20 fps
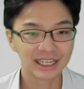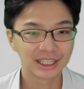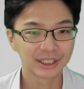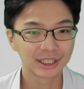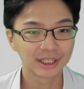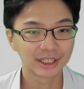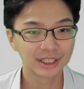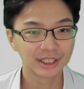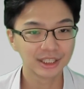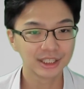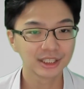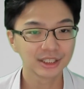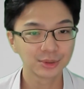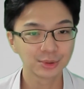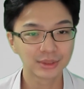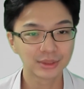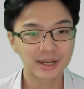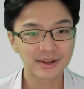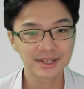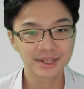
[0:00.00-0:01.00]
Now, the year
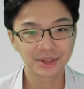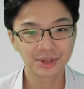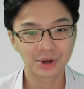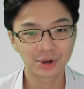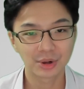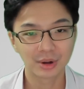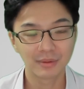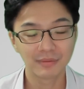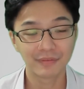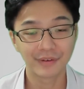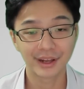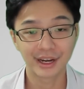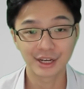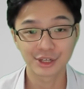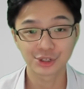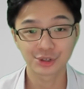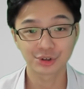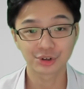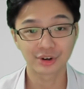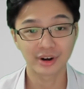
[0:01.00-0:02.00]
2000 dot-com
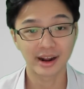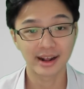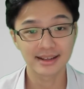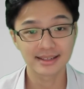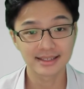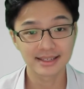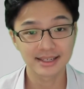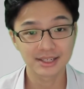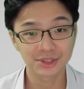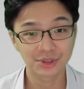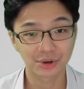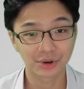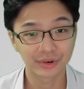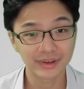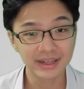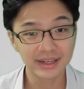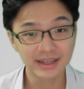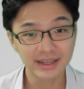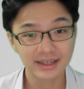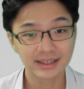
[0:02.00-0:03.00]
financial crisis
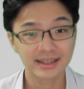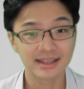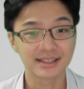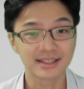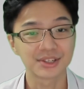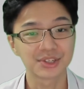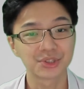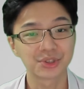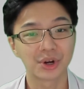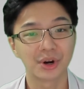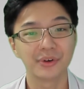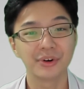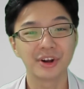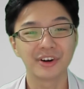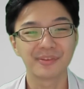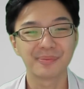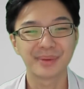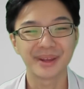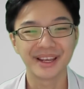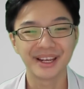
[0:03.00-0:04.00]
story is a story
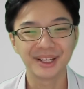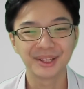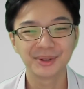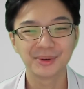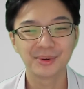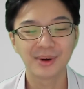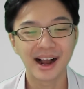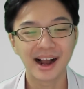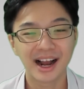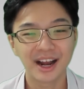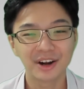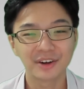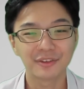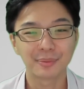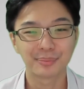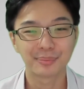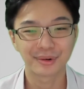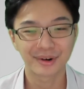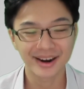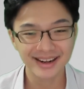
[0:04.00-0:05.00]
of paying too high of a
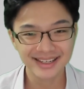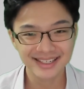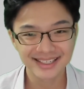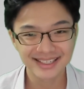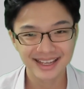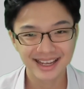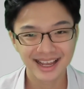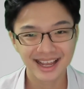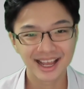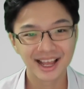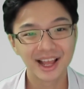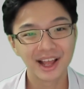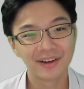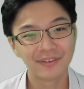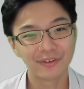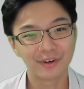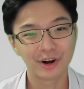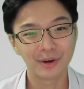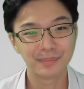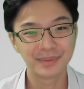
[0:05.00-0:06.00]
price
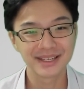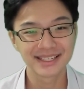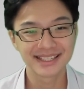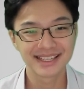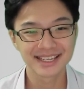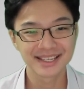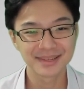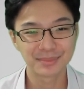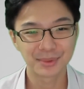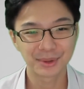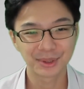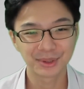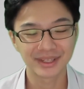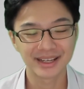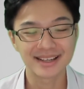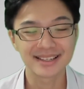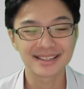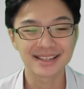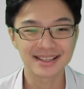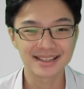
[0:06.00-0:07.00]
for a business model that
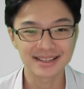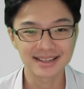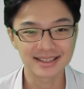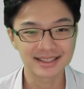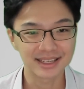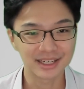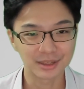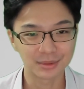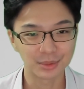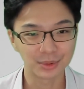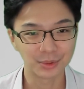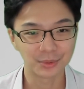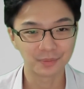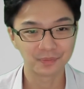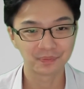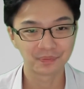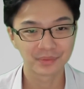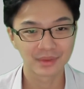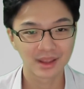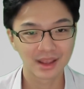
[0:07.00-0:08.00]
is unsustainable.
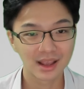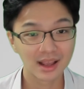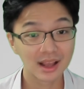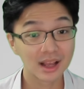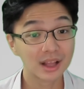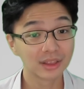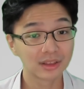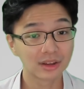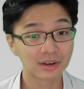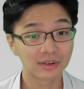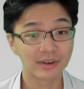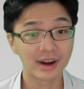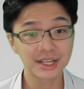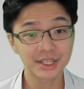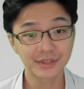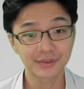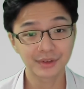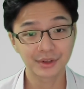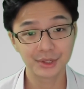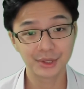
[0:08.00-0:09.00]
The rise
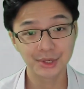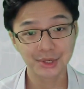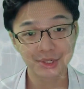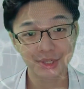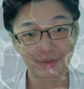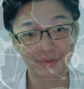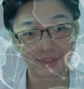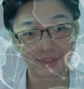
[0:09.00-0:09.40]
of the use of